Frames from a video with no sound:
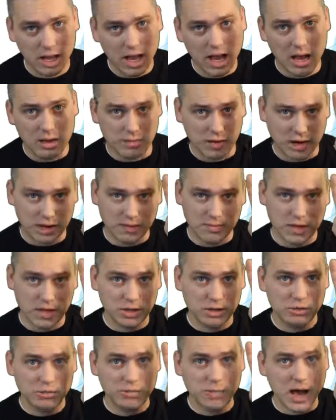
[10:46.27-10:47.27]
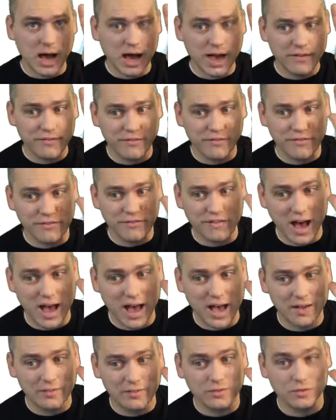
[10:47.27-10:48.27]
I recommend you buy
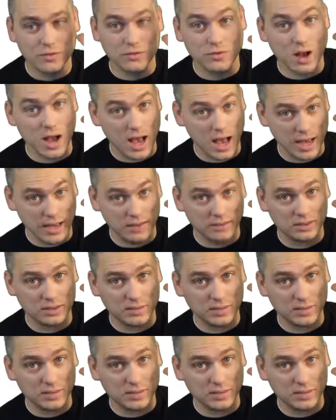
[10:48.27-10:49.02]
5 drives,